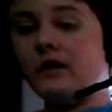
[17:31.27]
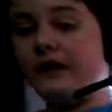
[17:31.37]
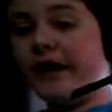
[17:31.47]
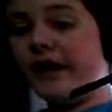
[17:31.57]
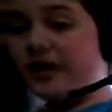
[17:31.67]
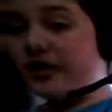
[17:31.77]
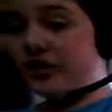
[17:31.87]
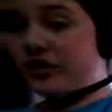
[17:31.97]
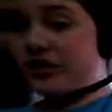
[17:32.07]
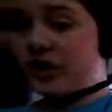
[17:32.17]
That is
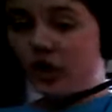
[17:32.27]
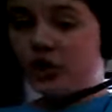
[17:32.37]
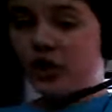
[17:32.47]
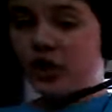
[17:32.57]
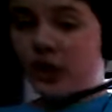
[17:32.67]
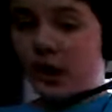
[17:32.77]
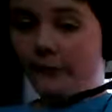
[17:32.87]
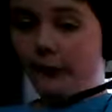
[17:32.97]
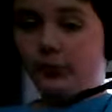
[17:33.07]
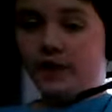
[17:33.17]
such
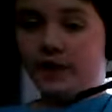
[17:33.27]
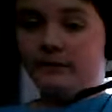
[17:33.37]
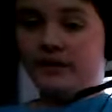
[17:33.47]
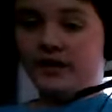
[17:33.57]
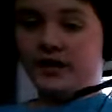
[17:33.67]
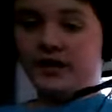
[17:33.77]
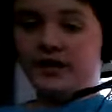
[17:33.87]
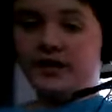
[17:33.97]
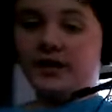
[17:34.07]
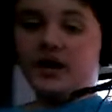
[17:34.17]
awful game design.
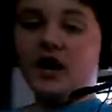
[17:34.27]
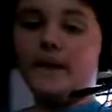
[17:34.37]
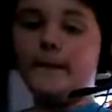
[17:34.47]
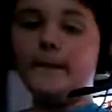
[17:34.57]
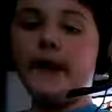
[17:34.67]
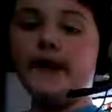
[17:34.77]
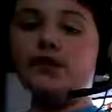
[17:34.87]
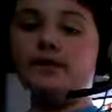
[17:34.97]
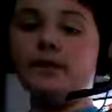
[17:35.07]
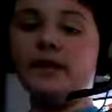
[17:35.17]

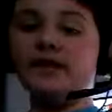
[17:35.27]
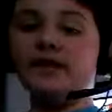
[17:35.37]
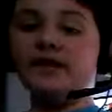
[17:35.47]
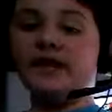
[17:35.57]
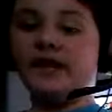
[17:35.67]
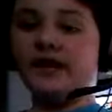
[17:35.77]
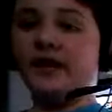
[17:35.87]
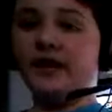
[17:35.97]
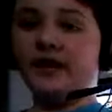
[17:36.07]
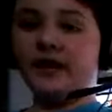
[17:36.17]
Imagine being like a
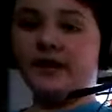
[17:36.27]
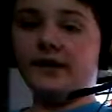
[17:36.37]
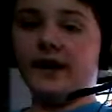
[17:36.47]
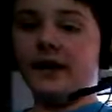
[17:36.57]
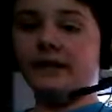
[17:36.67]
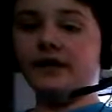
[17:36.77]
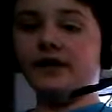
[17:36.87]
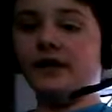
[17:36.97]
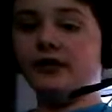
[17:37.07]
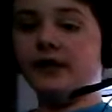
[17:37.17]
kid and not having
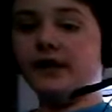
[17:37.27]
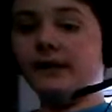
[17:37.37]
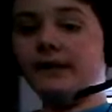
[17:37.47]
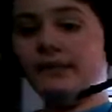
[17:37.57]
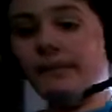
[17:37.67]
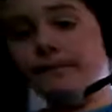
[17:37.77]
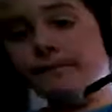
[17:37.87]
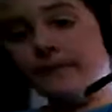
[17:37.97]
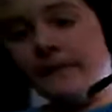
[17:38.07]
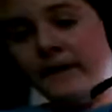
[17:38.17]
the internet
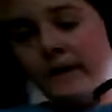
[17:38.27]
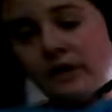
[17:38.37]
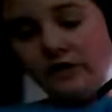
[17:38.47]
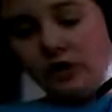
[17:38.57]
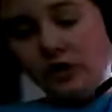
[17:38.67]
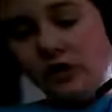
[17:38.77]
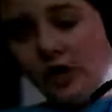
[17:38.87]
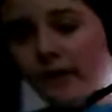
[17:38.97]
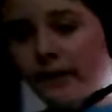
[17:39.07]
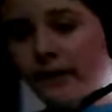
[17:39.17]
and looking
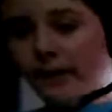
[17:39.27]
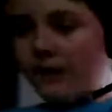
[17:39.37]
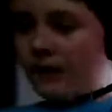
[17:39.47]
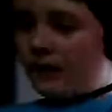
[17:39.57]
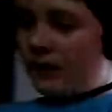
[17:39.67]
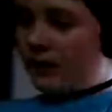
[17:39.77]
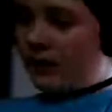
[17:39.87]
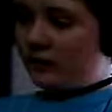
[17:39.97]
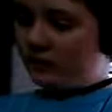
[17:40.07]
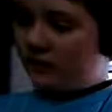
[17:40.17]
up,
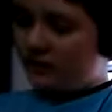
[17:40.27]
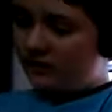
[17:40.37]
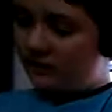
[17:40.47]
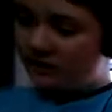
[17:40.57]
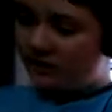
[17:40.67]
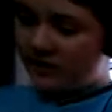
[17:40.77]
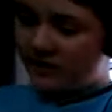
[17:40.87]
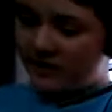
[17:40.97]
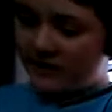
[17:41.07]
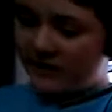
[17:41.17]
like playing
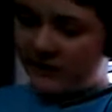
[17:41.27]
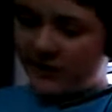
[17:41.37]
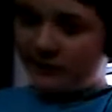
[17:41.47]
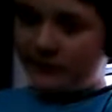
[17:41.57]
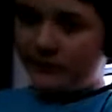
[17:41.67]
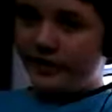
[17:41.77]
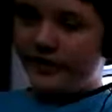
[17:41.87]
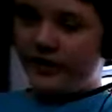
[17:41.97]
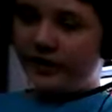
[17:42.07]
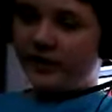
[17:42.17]
the entire game,
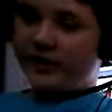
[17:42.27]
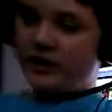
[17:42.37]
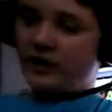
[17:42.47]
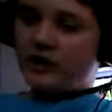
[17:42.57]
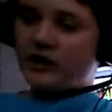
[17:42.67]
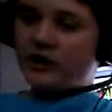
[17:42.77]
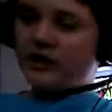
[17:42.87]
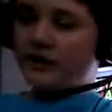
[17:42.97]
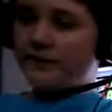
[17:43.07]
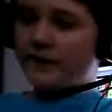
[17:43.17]
completing it, and
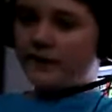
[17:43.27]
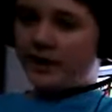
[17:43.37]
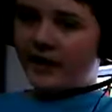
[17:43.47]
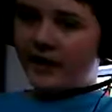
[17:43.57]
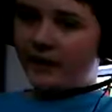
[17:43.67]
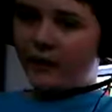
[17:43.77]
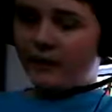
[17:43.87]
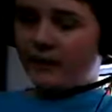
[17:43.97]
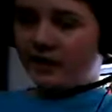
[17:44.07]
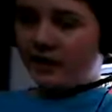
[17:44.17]
then like being like, hey, where
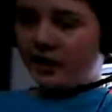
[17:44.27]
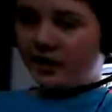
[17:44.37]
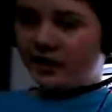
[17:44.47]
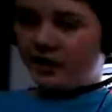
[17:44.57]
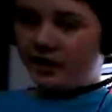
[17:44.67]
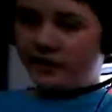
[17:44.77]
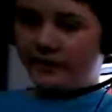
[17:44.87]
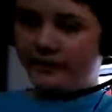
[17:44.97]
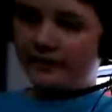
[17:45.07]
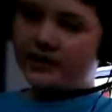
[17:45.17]
are my shiny stars? All
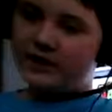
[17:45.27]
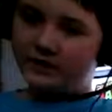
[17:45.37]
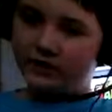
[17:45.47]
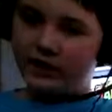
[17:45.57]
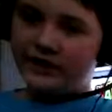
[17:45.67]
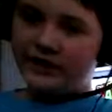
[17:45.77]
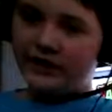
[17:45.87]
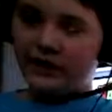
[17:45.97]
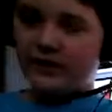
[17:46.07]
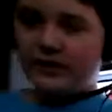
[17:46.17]
my friends have shiny
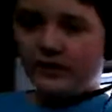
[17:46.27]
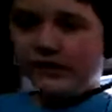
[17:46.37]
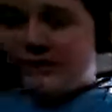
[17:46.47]
stars.